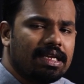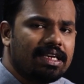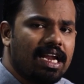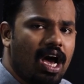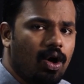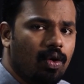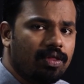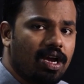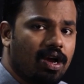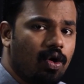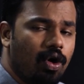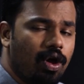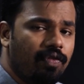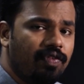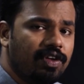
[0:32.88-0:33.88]
Now, the
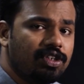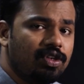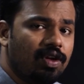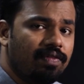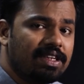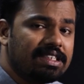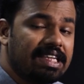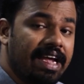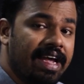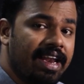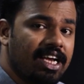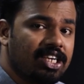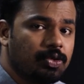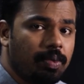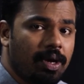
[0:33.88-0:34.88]
coefficient of the second
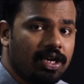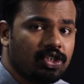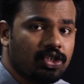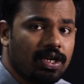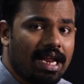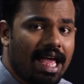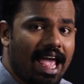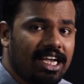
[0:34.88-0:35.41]
expansion,